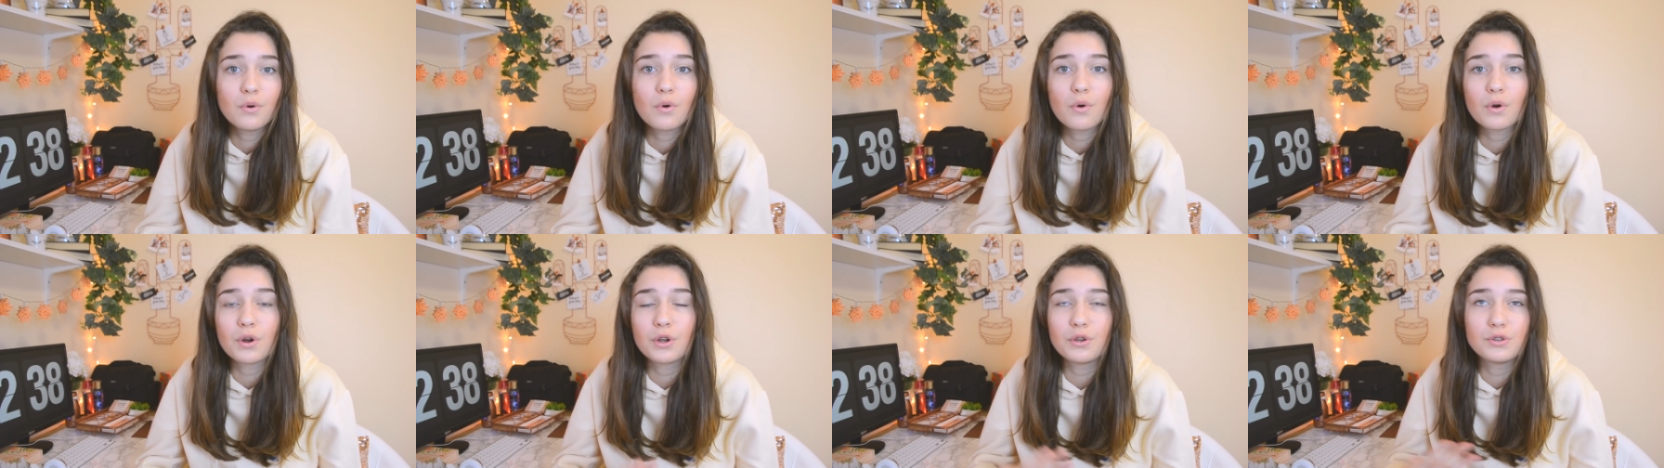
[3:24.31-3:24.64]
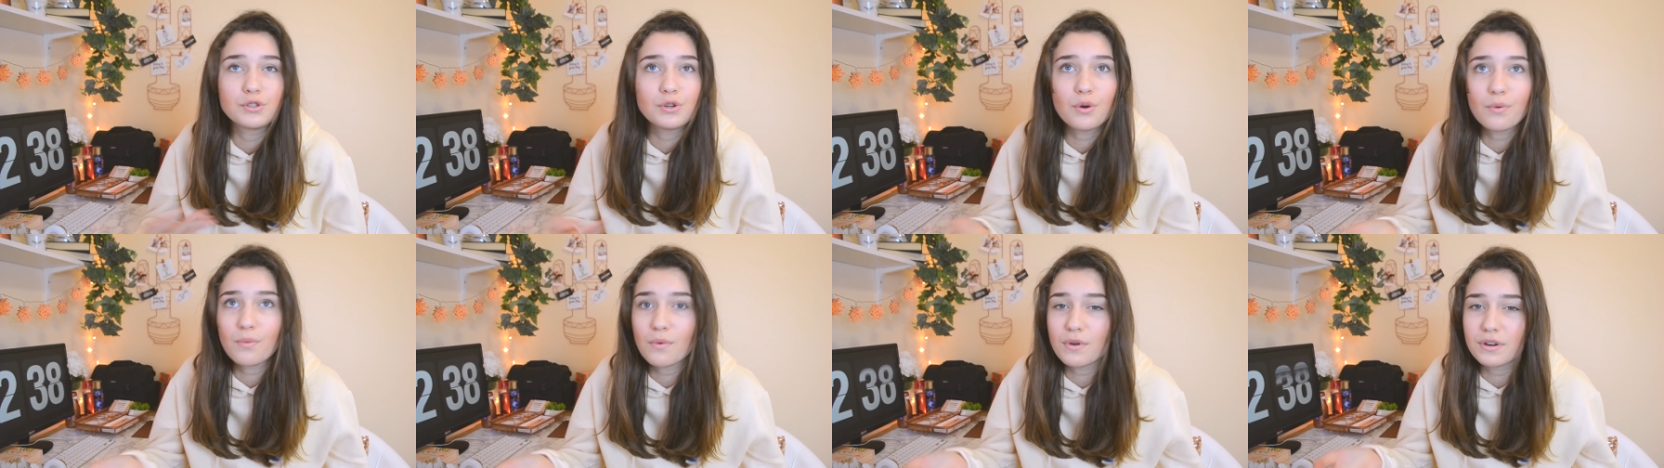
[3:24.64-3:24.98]
or you
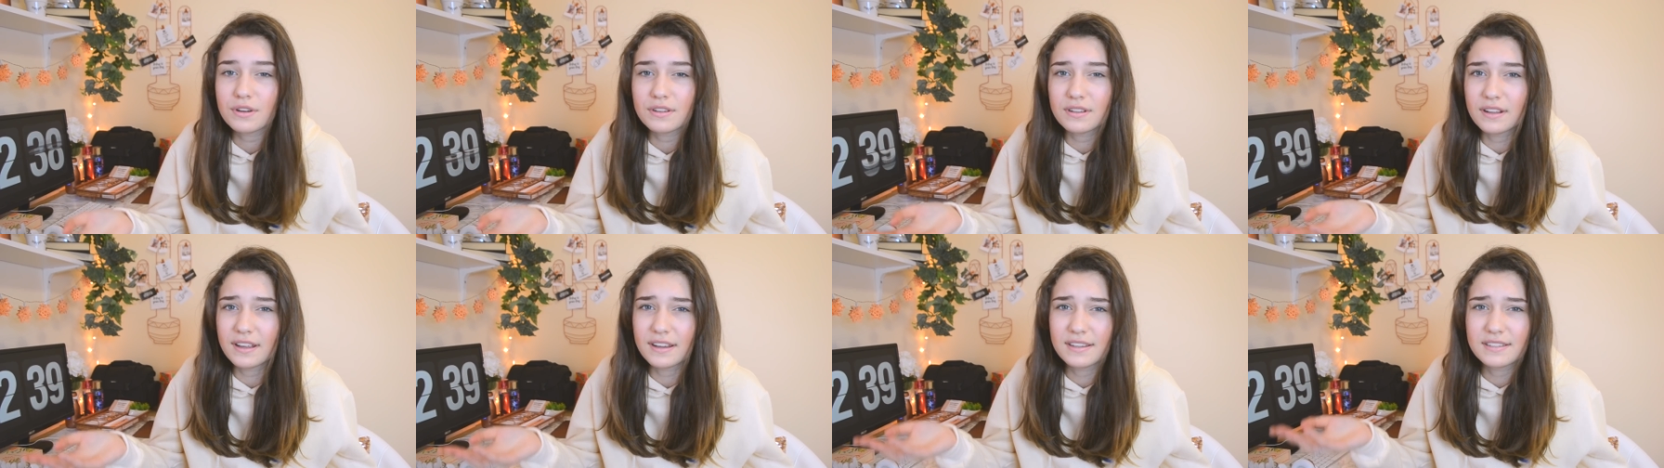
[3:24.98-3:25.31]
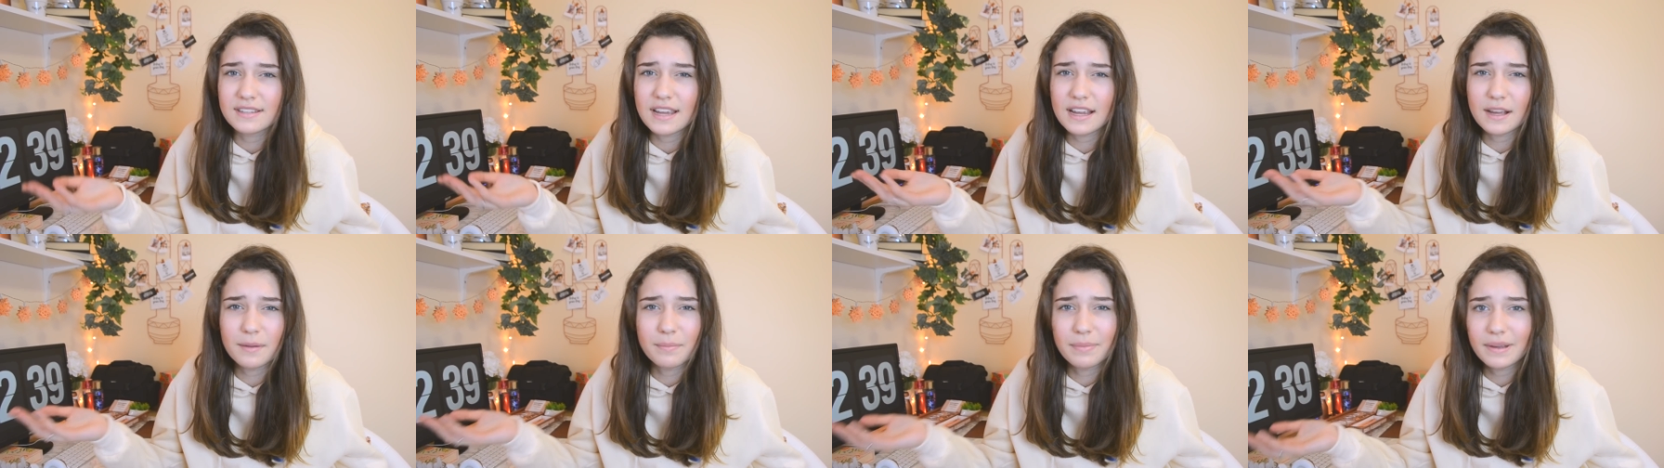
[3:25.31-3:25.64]
don't want to like
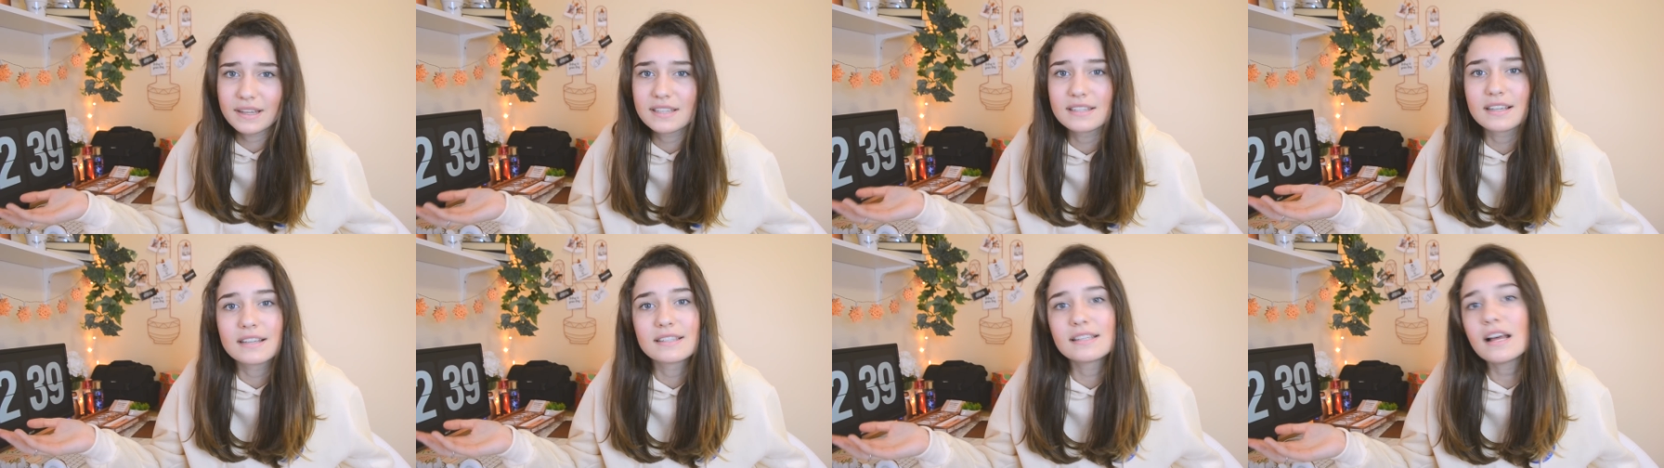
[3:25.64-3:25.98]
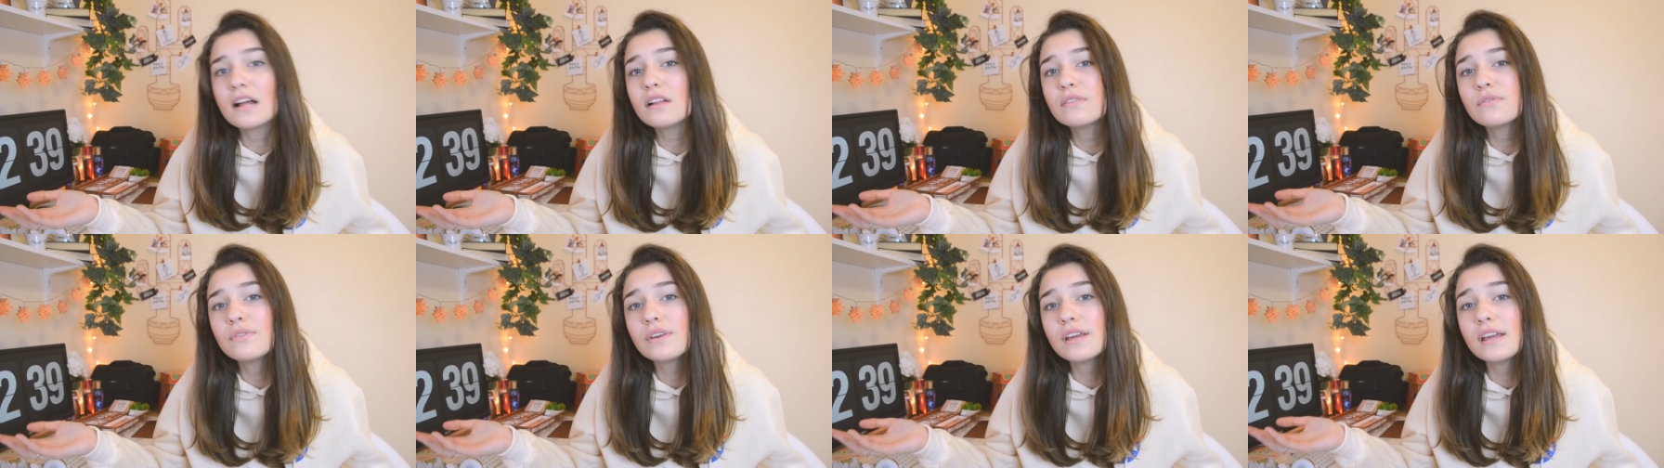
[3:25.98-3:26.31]
take a basic
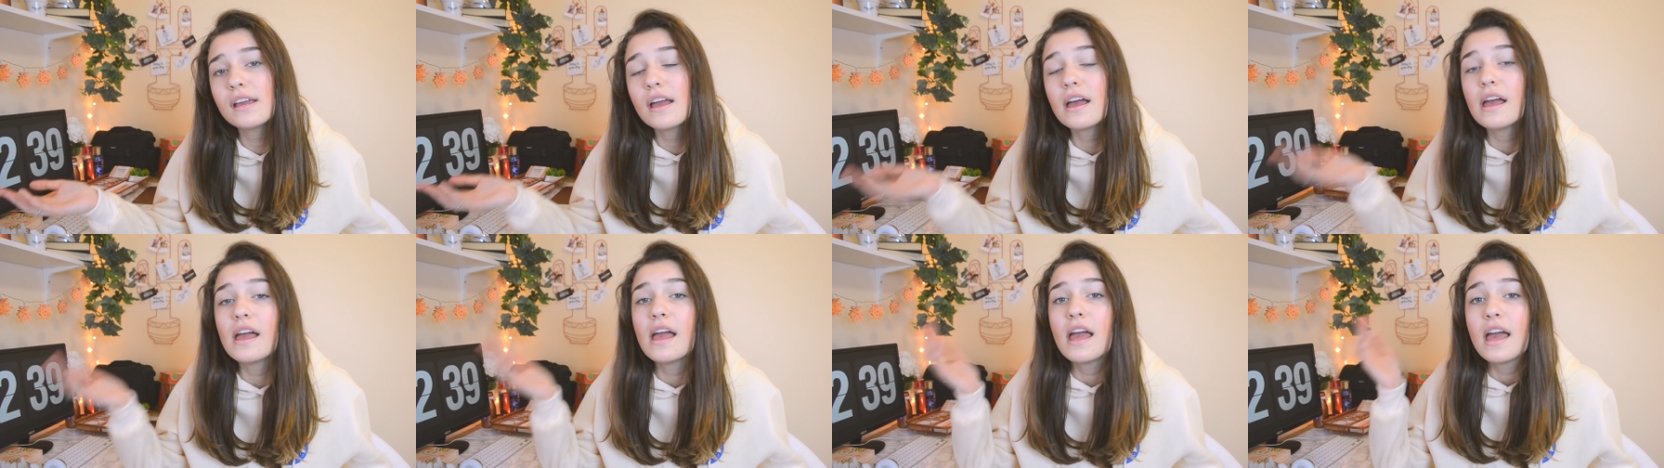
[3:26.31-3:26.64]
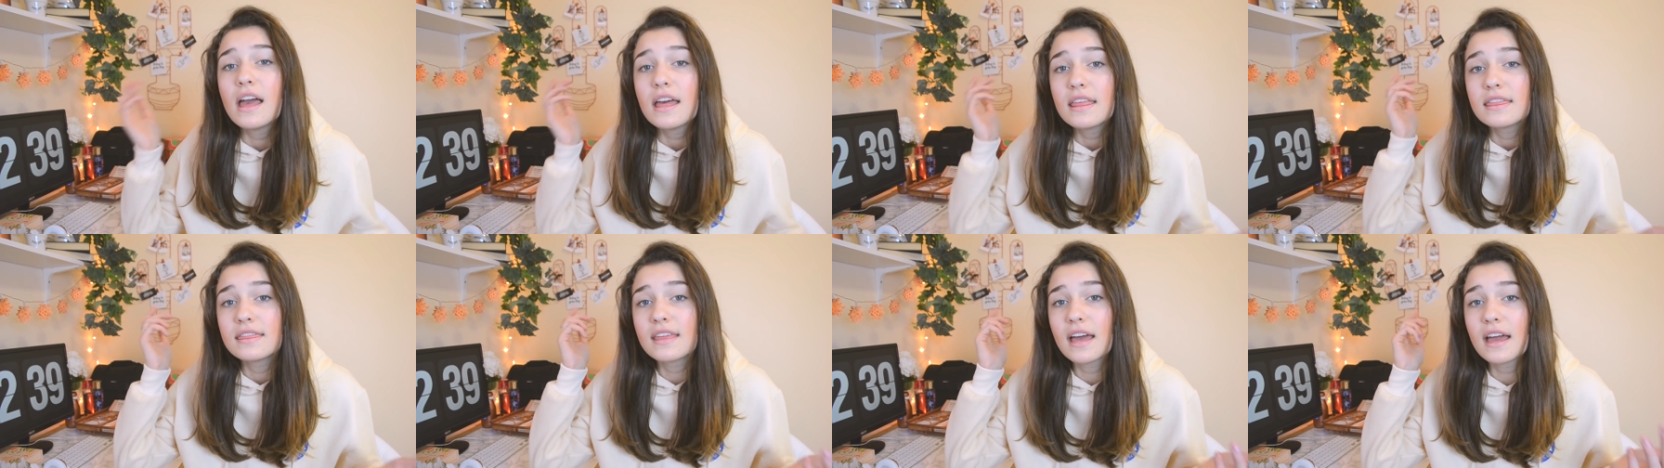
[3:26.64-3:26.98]
selfie,
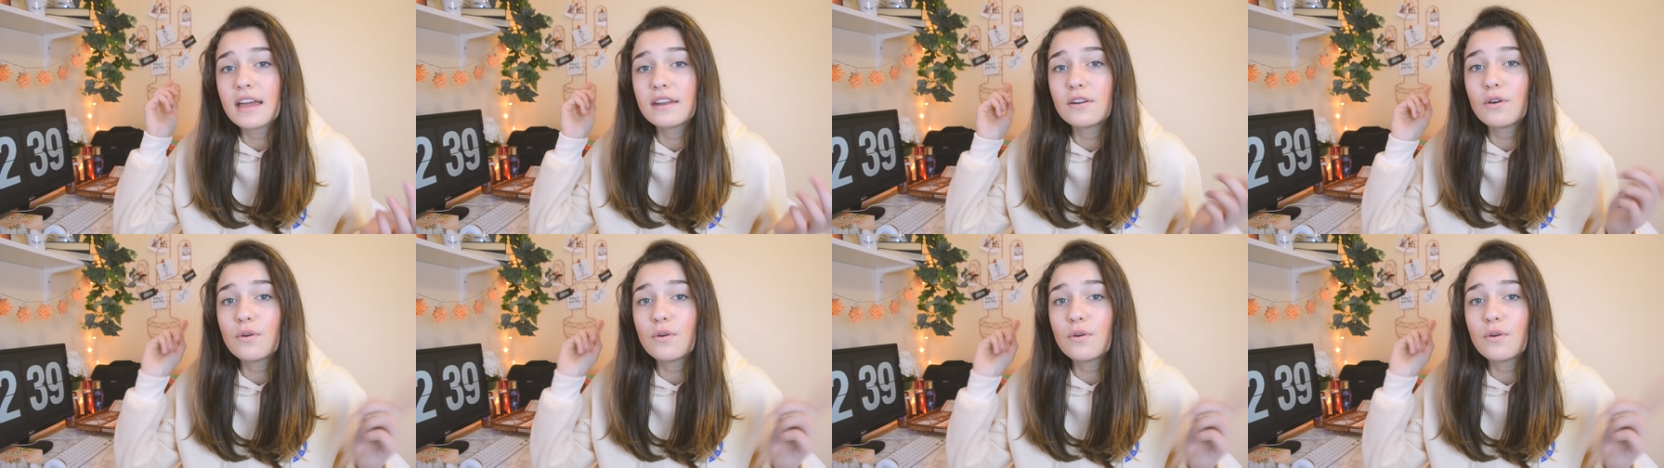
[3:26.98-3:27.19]
then